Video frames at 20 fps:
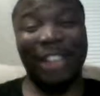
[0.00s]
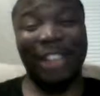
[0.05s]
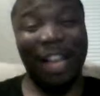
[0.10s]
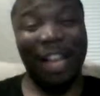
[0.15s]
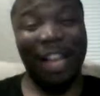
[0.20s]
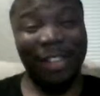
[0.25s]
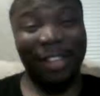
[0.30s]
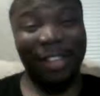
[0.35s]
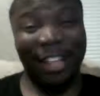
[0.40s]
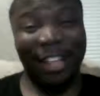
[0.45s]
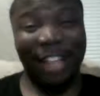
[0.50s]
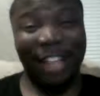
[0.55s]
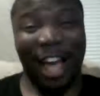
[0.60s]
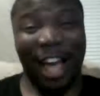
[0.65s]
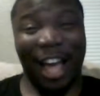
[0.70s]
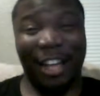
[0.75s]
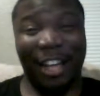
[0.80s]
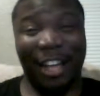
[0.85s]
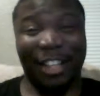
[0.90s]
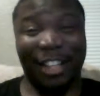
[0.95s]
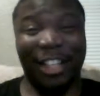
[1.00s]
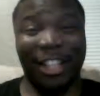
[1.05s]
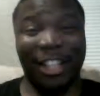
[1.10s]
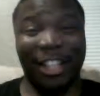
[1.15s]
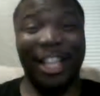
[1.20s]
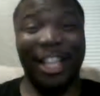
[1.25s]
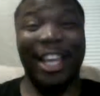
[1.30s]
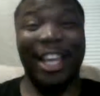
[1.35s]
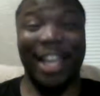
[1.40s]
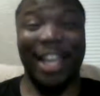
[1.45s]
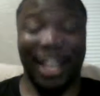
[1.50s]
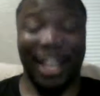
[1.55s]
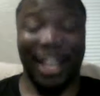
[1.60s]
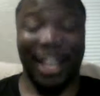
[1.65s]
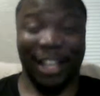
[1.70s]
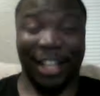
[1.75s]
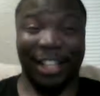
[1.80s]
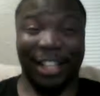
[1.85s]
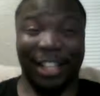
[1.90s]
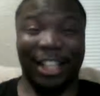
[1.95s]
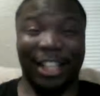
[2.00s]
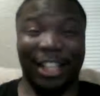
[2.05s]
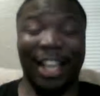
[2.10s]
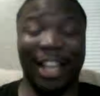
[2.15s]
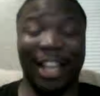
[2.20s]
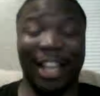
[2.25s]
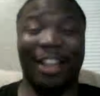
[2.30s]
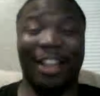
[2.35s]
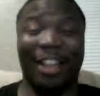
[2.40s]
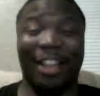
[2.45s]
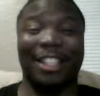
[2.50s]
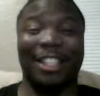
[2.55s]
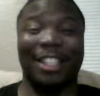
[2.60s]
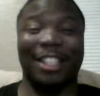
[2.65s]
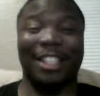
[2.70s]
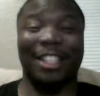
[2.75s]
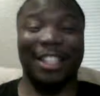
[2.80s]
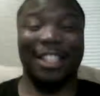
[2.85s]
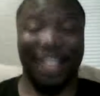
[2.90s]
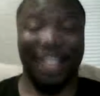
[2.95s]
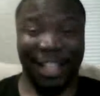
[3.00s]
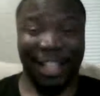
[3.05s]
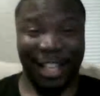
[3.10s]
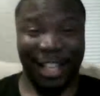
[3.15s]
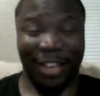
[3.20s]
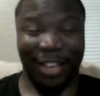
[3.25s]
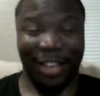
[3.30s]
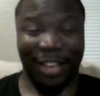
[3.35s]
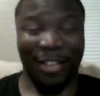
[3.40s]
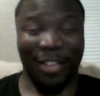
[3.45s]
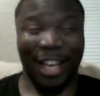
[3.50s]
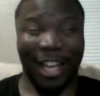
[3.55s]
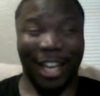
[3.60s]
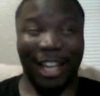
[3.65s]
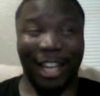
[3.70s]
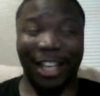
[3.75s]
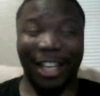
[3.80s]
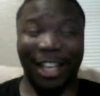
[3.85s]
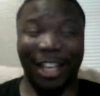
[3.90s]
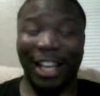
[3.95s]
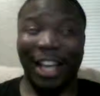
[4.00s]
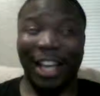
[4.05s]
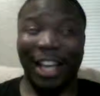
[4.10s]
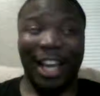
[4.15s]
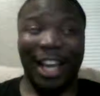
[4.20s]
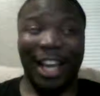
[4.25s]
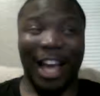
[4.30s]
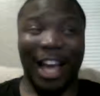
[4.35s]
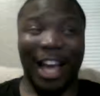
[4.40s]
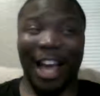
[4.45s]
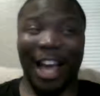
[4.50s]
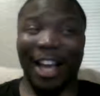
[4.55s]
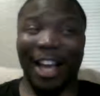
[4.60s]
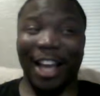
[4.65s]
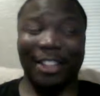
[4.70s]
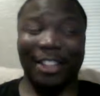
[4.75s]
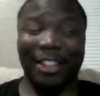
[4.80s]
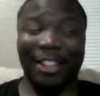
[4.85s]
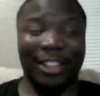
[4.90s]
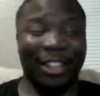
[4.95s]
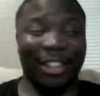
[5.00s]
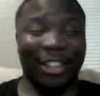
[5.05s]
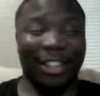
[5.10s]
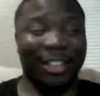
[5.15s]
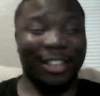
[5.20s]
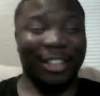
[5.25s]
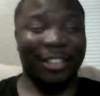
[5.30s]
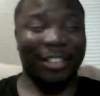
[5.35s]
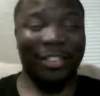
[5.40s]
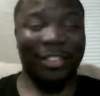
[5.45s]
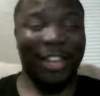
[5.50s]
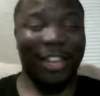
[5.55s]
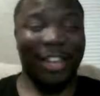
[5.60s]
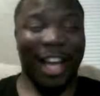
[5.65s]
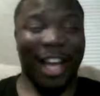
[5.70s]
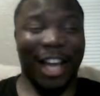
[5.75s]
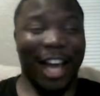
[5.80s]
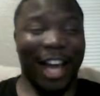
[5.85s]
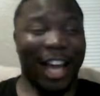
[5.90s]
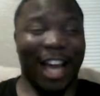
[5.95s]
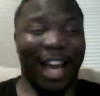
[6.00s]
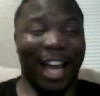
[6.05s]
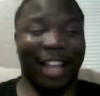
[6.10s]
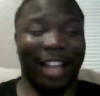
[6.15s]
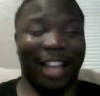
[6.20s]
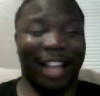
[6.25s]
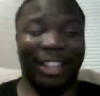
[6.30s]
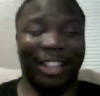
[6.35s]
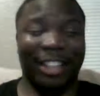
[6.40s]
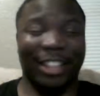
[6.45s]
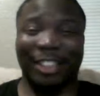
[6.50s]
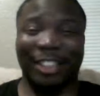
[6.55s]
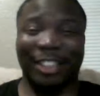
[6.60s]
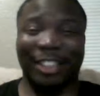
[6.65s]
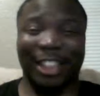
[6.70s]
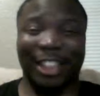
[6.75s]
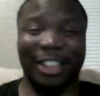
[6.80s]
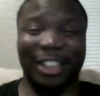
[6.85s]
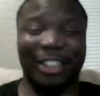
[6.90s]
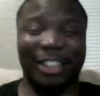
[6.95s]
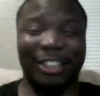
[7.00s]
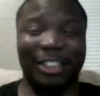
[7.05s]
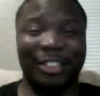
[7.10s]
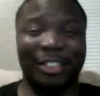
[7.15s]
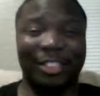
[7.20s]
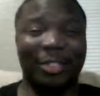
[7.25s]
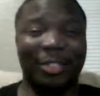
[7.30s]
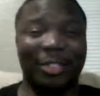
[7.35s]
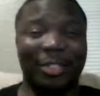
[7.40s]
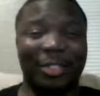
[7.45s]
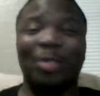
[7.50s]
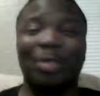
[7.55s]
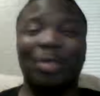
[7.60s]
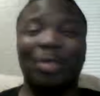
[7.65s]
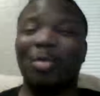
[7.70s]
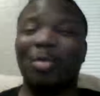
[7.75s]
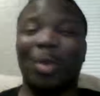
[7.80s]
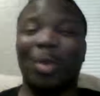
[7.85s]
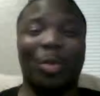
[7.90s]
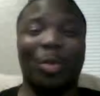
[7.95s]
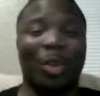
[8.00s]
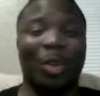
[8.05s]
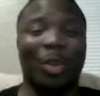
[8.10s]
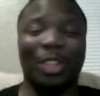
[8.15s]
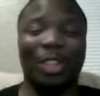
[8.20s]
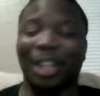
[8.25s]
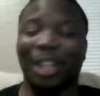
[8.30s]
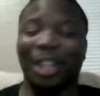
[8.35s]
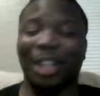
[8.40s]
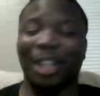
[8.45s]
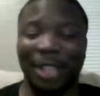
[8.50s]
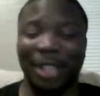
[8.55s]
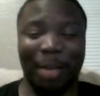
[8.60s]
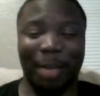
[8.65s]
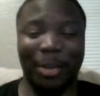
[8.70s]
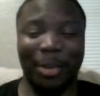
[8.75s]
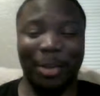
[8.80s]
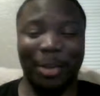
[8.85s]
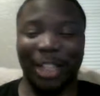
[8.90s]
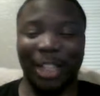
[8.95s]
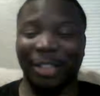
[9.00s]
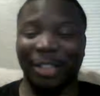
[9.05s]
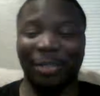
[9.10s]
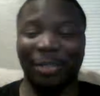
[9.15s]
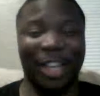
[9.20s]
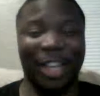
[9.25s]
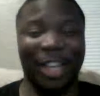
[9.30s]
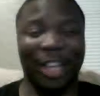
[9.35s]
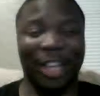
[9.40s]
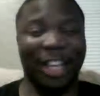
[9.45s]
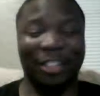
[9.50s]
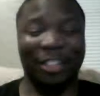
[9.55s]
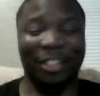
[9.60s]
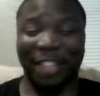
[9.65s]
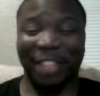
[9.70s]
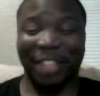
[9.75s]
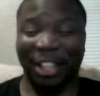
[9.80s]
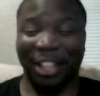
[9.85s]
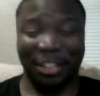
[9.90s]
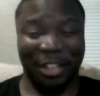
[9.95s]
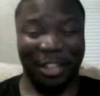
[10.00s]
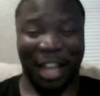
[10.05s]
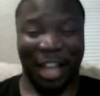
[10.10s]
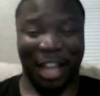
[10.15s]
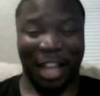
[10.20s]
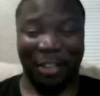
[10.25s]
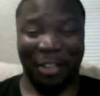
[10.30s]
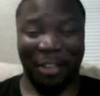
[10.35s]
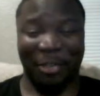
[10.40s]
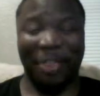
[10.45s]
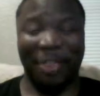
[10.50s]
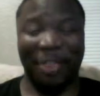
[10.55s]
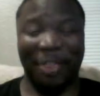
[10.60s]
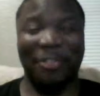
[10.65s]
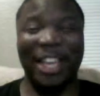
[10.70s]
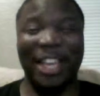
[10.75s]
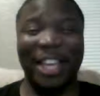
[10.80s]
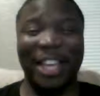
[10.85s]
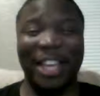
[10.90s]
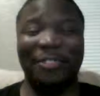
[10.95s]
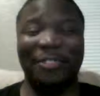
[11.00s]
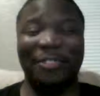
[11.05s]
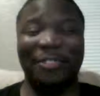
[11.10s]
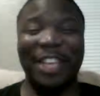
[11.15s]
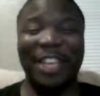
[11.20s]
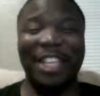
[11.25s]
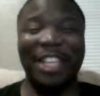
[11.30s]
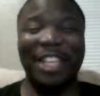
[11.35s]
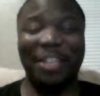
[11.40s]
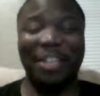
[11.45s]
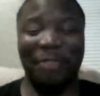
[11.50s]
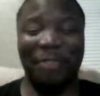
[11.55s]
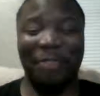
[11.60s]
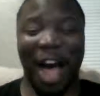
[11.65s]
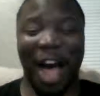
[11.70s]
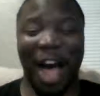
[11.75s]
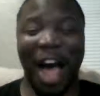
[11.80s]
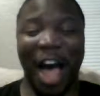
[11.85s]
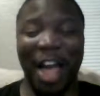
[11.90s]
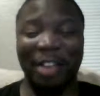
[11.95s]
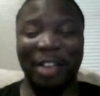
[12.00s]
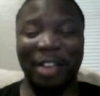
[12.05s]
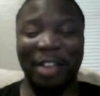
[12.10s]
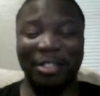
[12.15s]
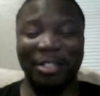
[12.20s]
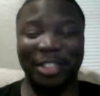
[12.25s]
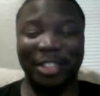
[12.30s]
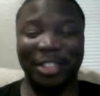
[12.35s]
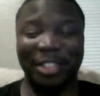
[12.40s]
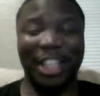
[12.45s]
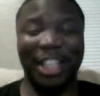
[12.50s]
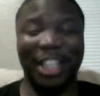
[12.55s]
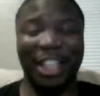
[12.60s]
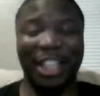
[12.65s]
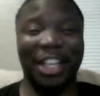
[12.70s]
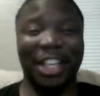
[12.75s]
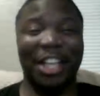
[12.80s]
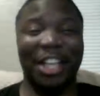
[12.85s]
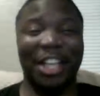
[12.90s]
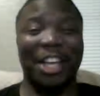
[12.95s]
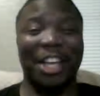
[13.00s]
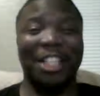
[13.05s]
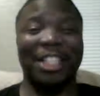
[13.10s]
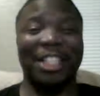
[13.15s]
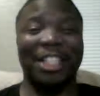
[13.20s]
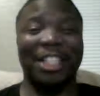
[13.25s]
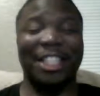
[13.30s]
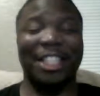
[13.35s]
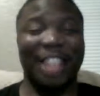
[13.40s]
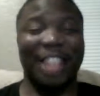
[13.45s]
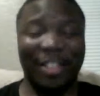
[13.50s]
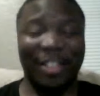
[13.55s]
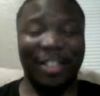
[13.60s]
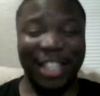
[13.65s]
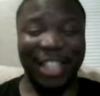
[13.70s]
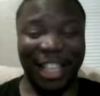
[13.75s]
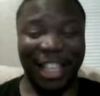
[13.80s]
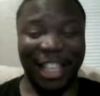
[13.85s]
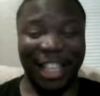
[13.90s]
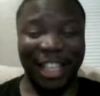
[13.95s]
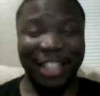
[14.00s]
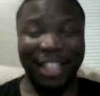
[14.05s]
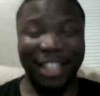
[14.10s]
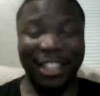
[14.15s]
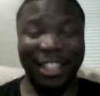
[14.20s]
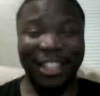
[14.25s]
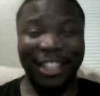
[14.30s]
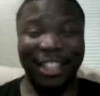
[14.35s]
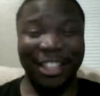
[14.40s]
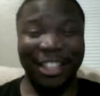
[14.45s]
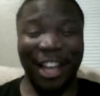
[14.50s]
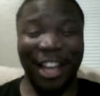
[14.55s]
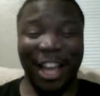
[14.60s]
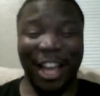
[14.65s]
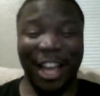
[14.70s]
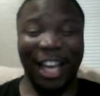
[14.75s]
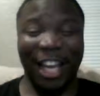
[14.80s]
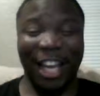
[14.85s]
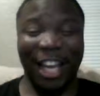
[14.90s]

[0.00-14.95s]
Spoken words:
South Carolina hit it. They lost to the Citadel, man. And look, I got Clemson rolling up a double nickel, man. I tell you, like 55-17 is